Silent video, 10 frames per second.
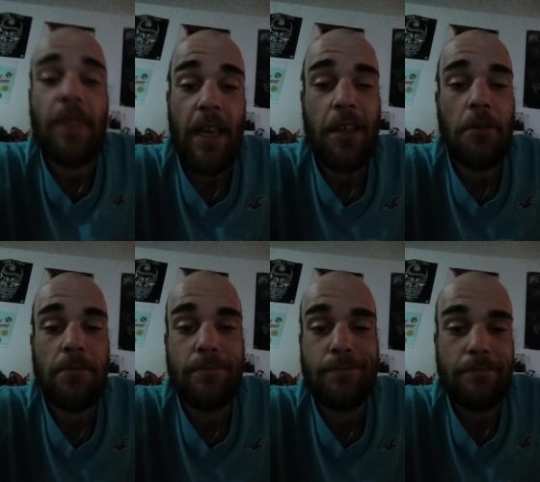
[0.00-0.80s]
thank you
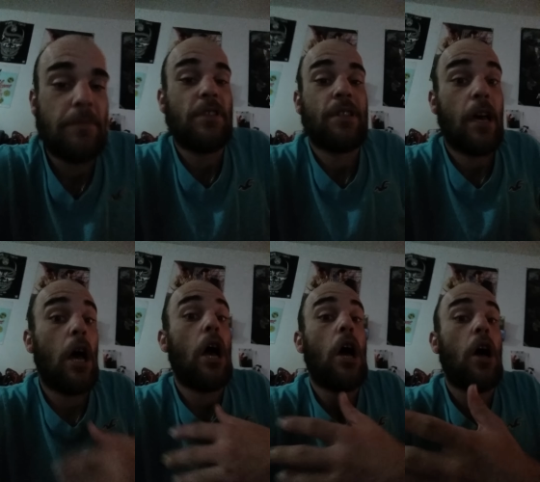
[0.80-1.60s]
to
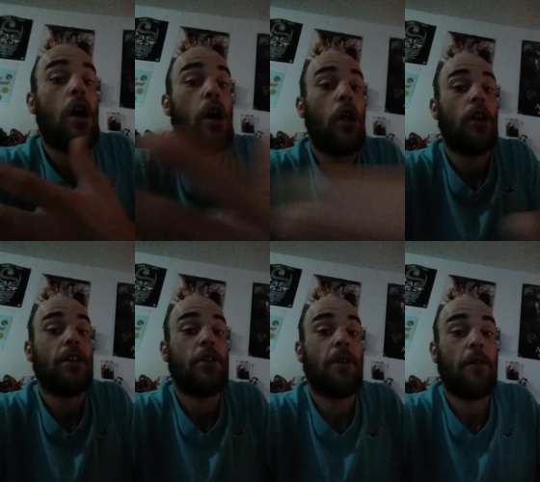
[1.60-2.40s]
all
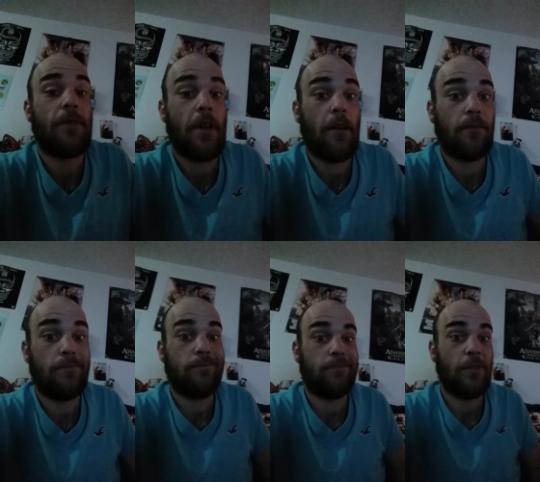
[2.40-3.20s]
you out
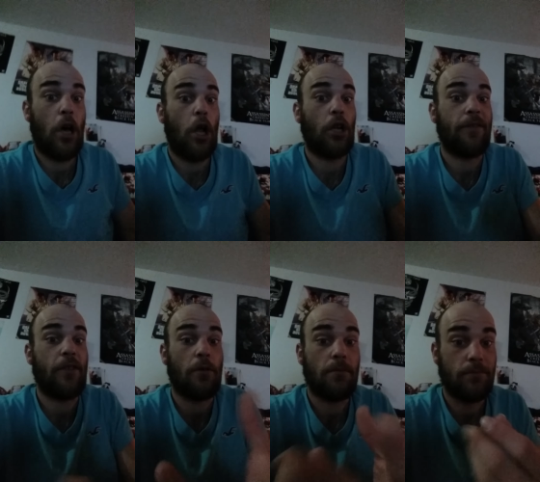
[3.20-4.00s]
there, all
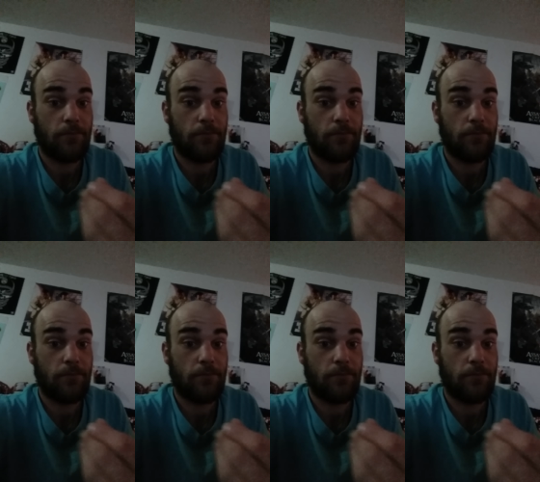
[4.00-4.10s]
of you.